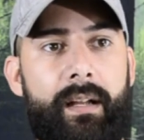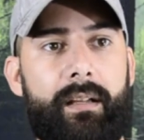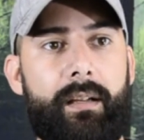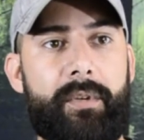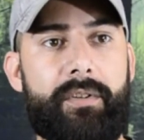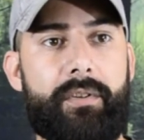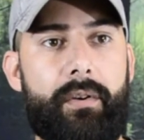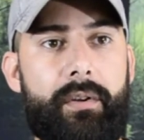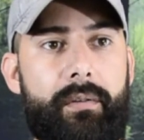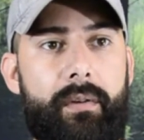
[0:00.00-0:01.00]
Let me show
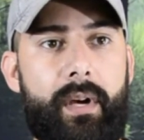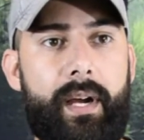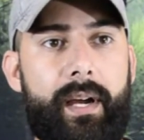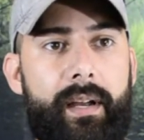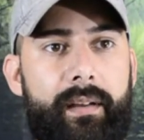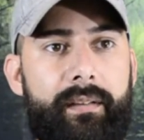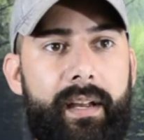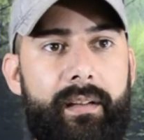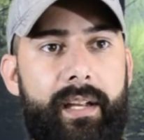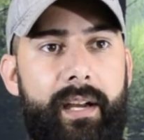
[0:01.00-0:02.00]
you
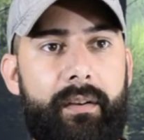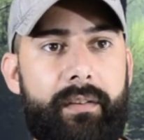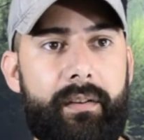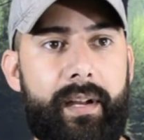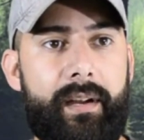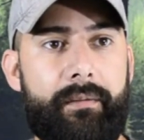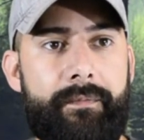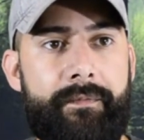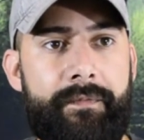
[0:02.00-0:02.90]
exactly how it turned out.